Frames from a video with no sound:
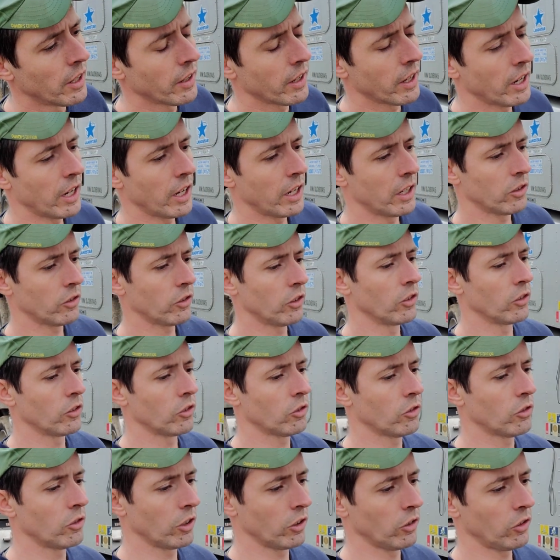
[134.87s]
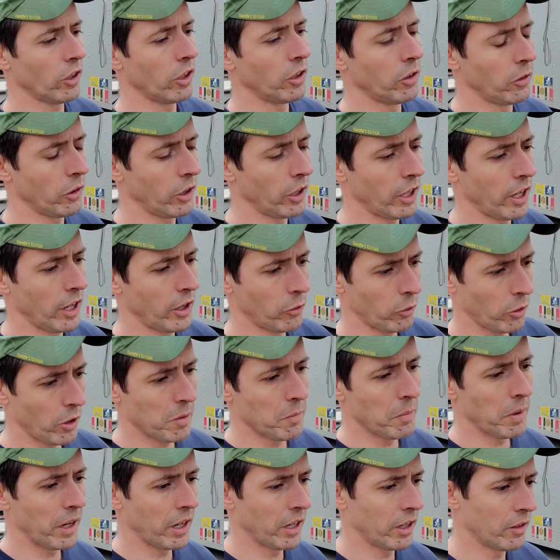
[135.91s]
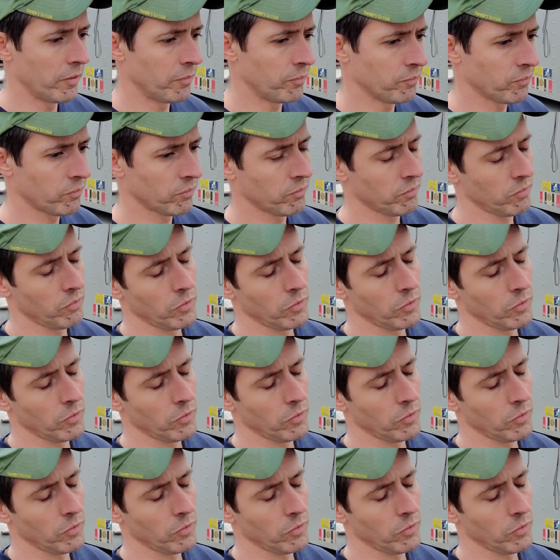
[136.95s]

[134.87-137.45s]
uh, since, like I said, I already had a reman